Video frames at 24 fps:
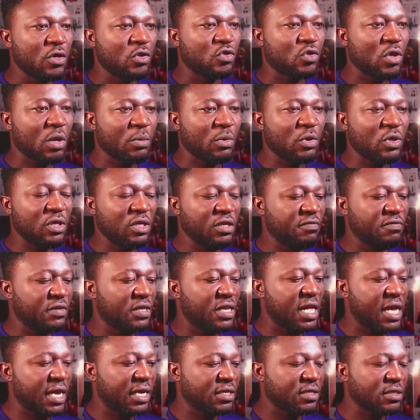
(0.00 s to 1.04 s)
So I'm going to leave it
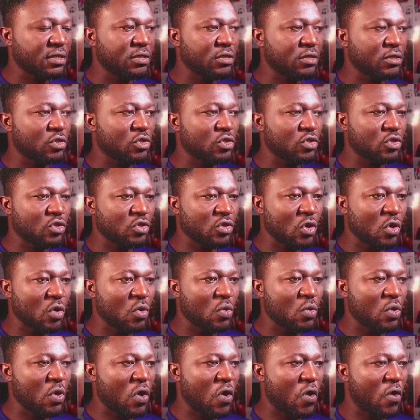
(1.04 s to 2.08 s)
like
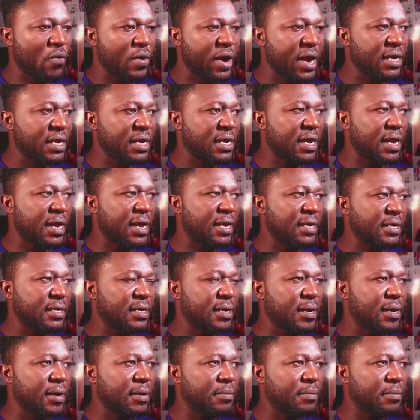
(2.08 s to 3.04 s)
so, all right, and